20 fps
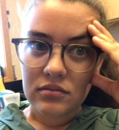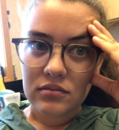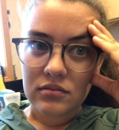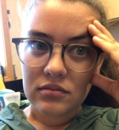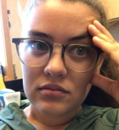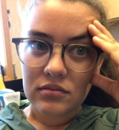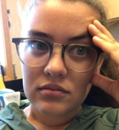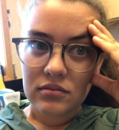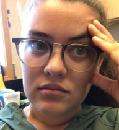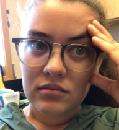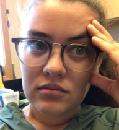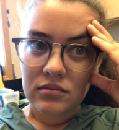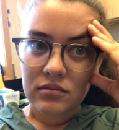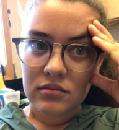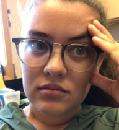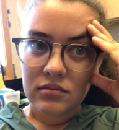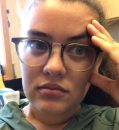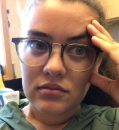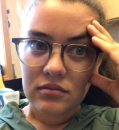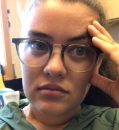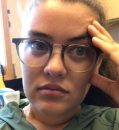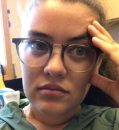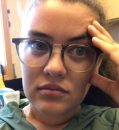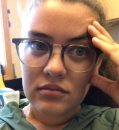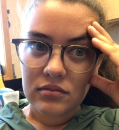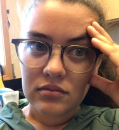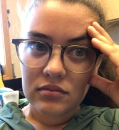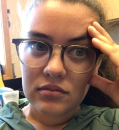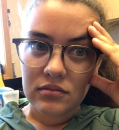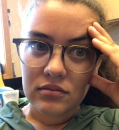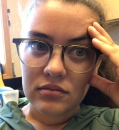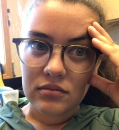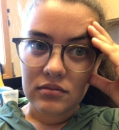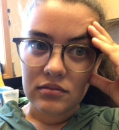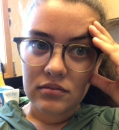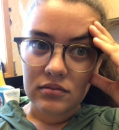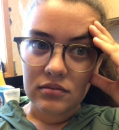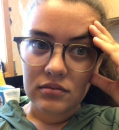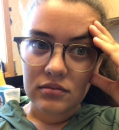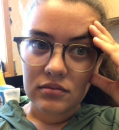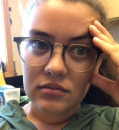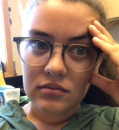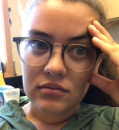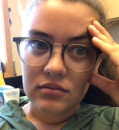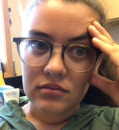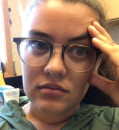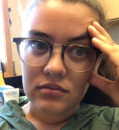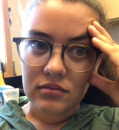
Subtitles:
[no speech]